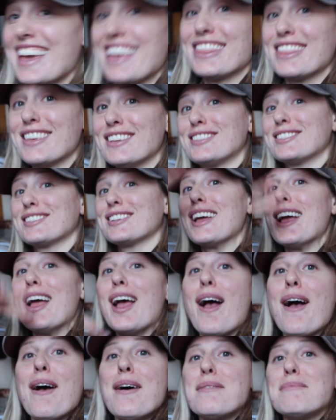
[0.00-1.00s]
in this
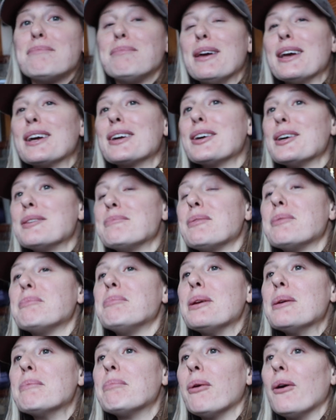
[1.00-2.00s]
big group of
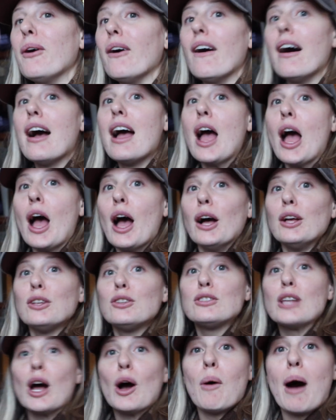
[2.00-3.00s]
people.
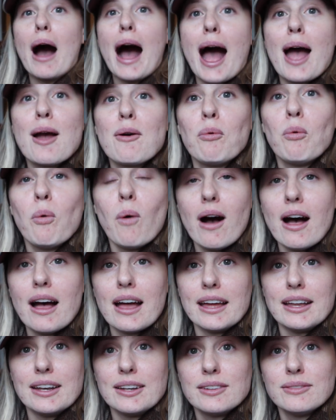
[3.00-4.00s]
So I
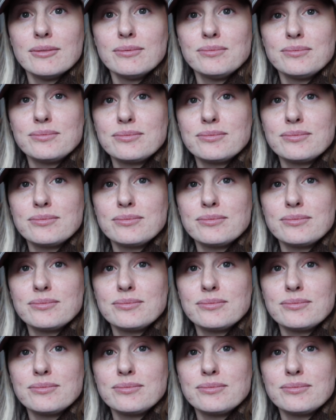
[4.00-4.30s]
won